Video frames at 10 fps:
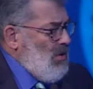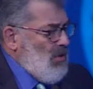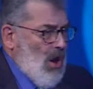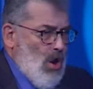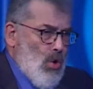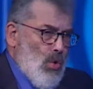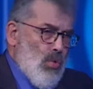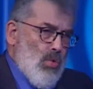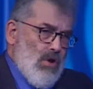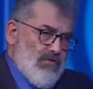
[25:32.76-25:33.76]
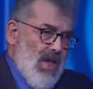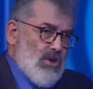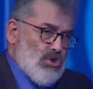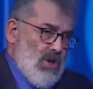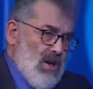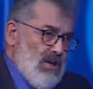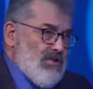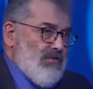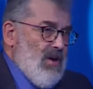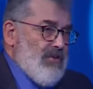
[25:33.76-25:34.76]
The whole of that chain
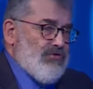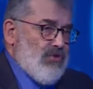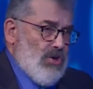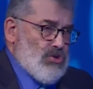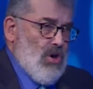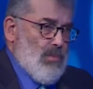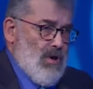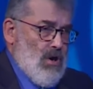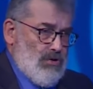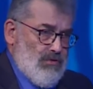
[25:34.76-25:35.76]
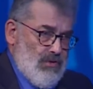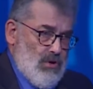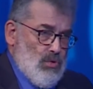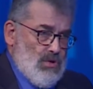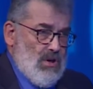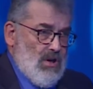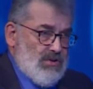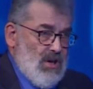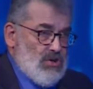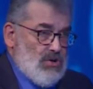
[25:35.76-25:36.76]
is a very fragile part of the
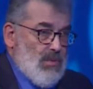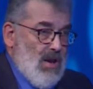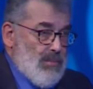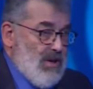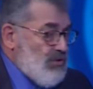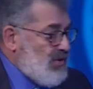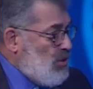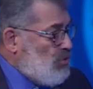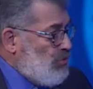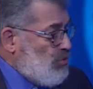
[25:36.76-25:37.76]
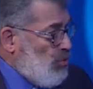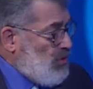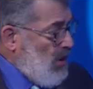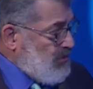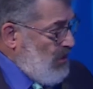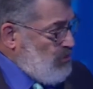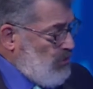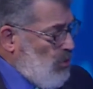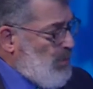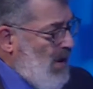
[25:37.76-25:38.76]
organisation because it crosses
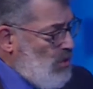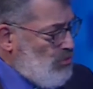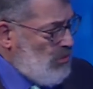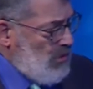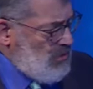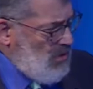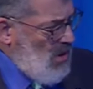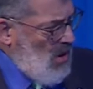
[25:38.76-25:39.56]
organisational boundaries,